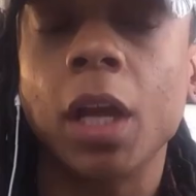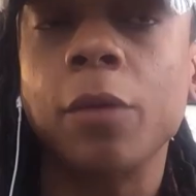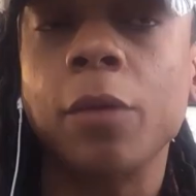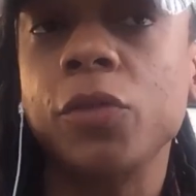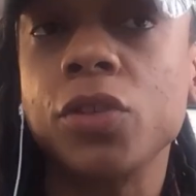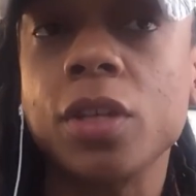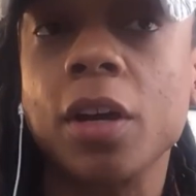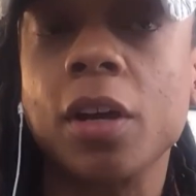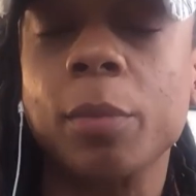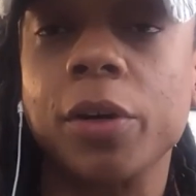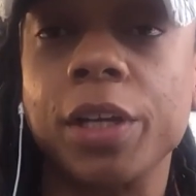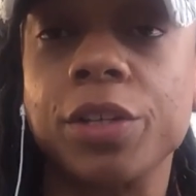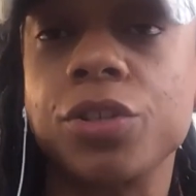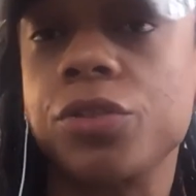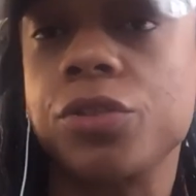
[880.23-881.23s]
I mean, if you talk
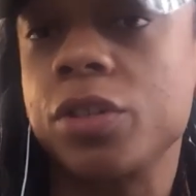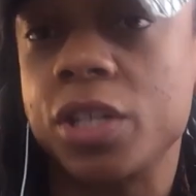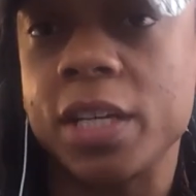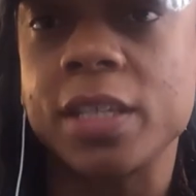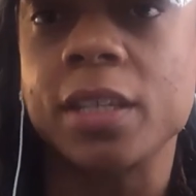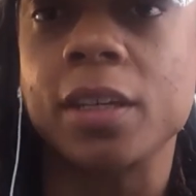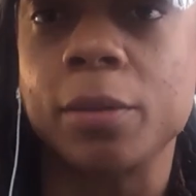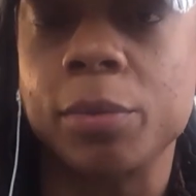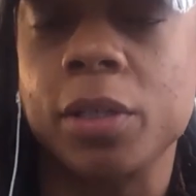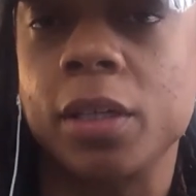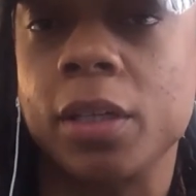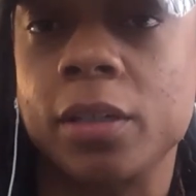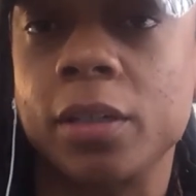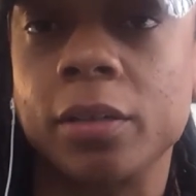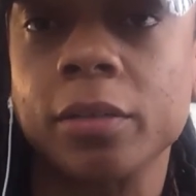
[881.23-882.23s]
about history, Jessica
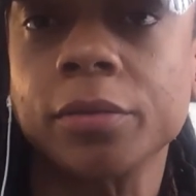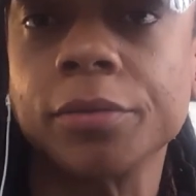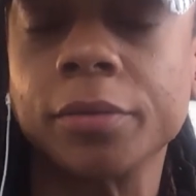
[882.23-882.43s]
Padilla.